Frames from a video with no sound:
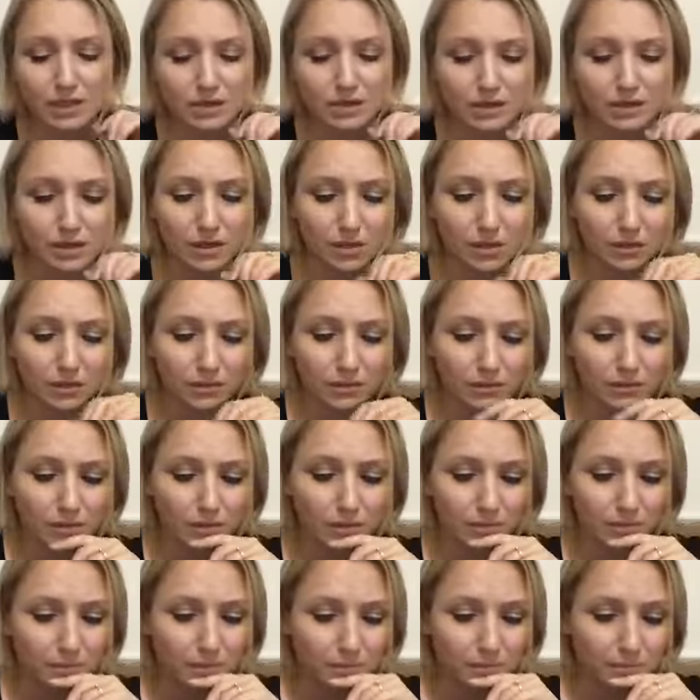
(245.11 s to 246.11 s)
So
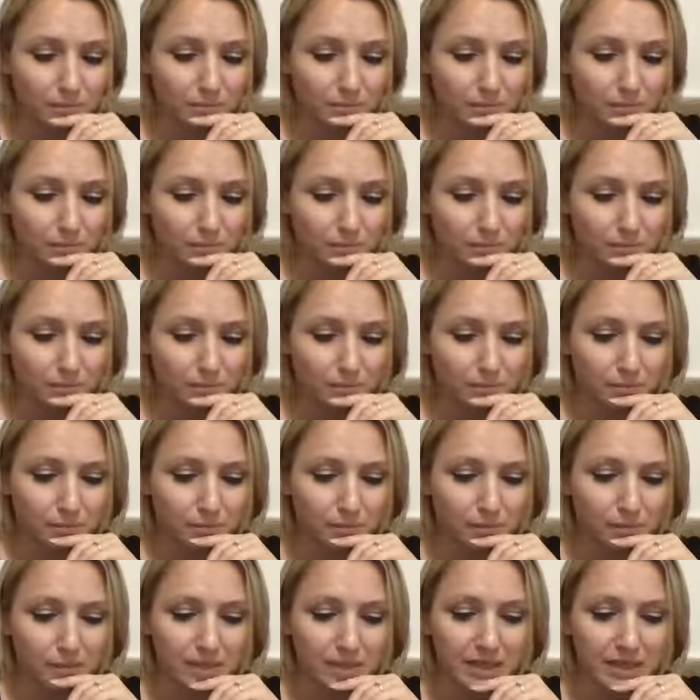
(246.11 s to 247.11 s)

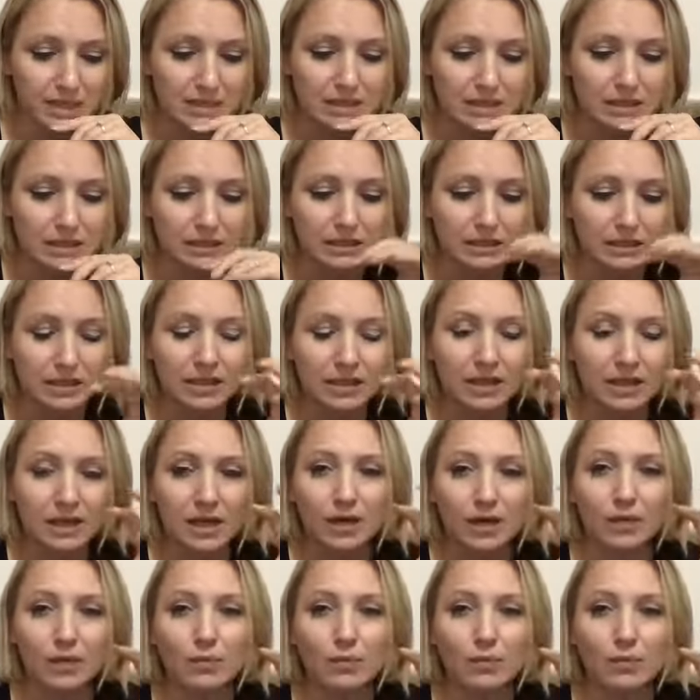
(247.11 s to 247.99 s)
basically,